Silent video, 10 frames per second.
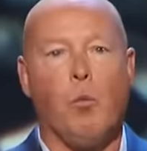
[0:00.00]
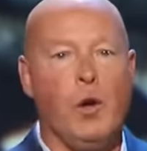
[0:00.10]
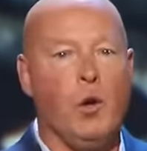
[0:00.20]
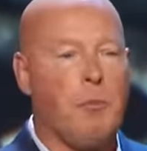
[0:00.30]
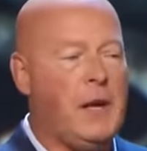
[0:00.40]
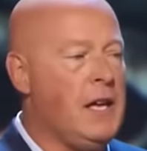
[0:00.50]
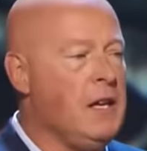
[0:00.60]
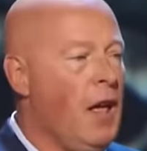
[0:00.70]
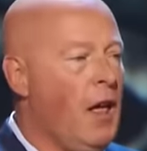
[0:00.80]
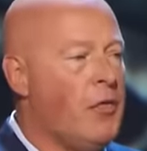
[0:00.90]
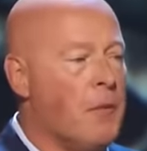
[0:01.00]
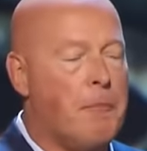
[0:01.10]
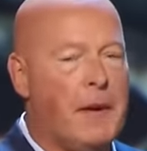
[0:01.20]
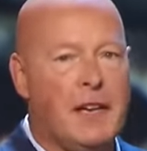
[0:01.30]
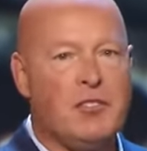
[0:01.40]
or officially at
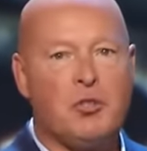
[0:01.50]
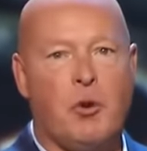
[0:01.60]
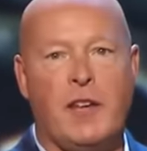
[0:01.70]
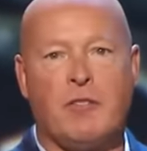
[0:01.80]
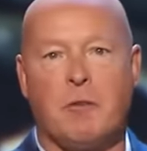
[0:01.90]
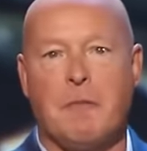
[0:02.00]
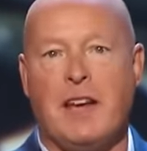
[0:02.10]
D23 Expo in